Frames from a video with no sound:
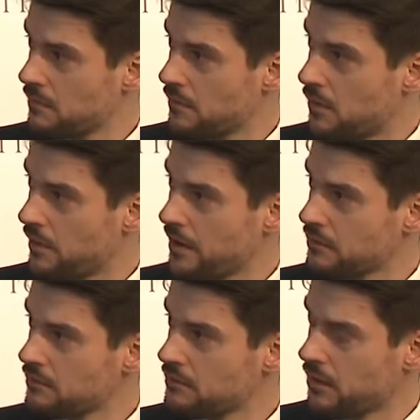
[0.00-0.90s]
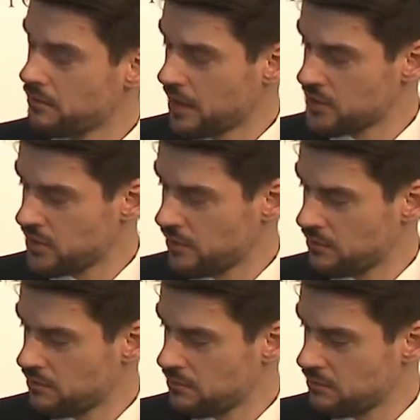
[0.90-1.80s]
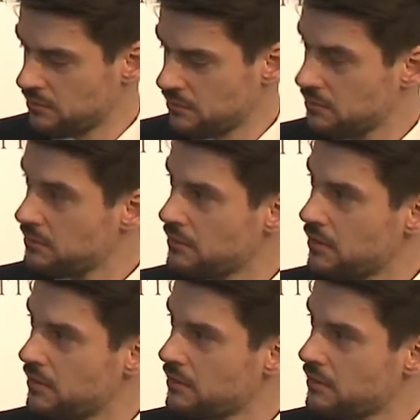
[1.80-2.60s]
All right, no, that's the. Oh.